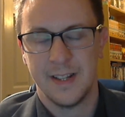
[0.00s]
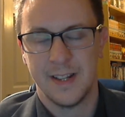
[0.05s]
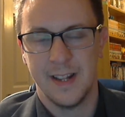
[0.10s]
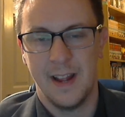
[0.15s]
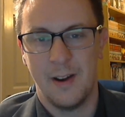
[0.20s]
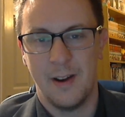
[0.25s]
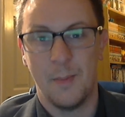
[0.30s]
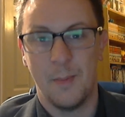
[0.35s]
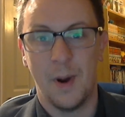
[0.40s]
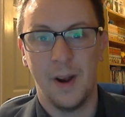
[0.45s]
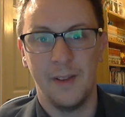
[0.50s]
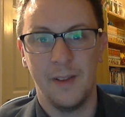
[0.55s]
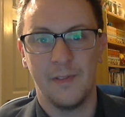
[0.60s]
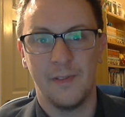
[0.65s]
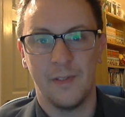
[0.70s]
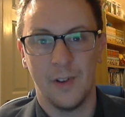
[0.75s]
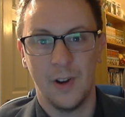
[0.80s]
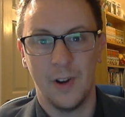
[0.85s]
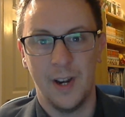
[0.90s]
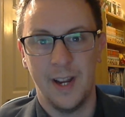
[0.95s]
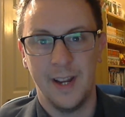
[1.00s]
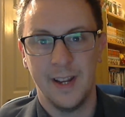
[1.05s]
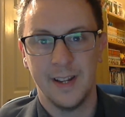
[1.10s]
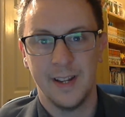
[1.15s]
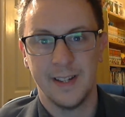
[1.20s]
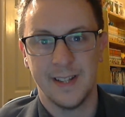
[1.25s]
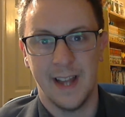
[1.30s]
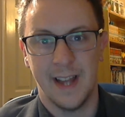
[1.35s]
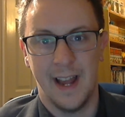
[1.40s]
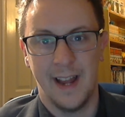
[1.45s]
So there are my 3
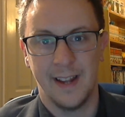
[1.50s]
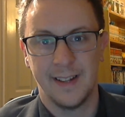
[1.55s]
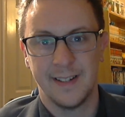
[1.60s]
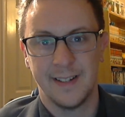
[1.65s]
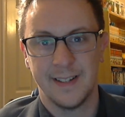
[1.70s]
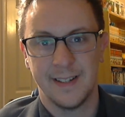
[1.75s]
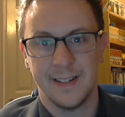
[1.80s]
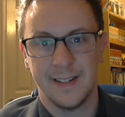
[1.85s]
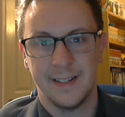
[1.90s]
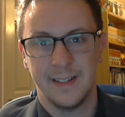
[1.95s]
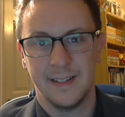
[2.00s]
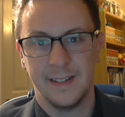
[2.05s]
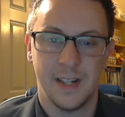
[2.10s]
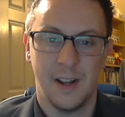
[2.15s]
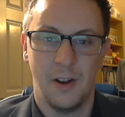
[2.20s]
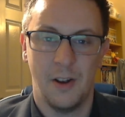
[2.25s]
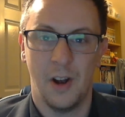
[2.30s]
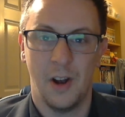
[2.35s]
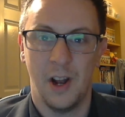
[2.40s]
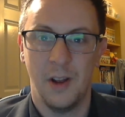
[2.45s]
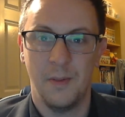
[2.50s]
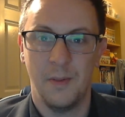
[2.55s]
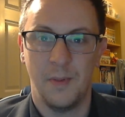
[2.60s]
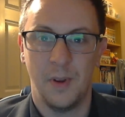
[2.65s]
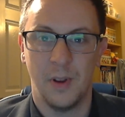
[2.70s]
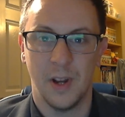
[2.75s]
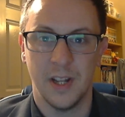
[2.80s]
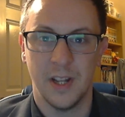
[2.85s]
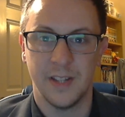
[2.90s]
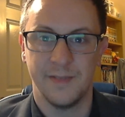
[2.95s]
tags. So I
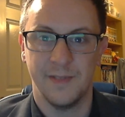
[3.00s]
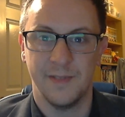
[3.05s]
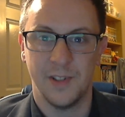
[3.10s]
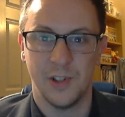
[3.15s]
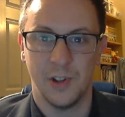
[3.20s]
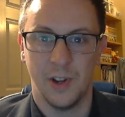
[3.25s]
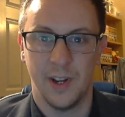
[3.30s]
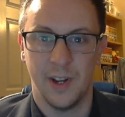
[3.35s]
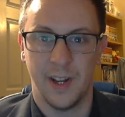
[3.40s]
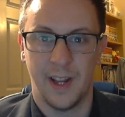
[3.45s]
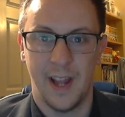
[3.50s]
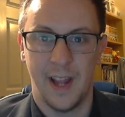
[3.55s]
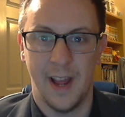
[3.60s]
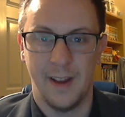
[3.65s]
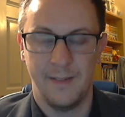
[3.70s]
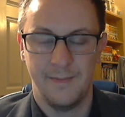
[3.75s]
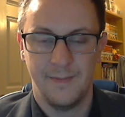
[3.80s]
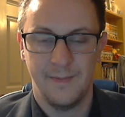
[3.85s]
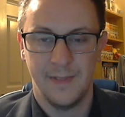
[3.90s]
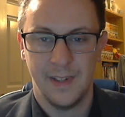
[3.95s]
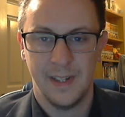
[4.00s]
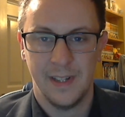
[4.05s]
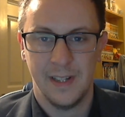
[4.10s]
hope you guys have enjoyed again.